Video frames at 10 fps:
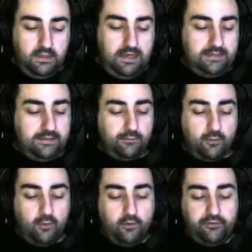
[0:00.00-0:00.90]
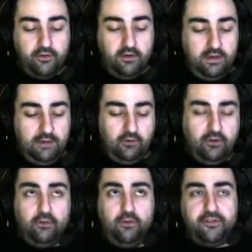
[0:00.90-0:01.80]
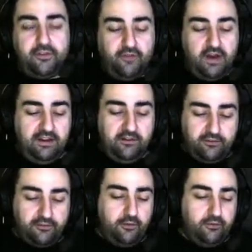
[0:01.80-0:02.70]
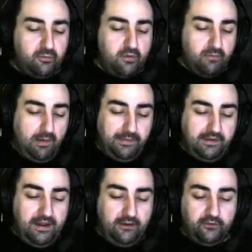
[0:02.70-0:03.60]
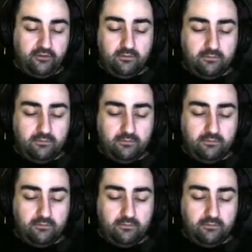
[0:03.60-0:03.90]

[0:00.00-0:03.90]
And then, of course, if you do lose the fight, you just lose 1 reputation.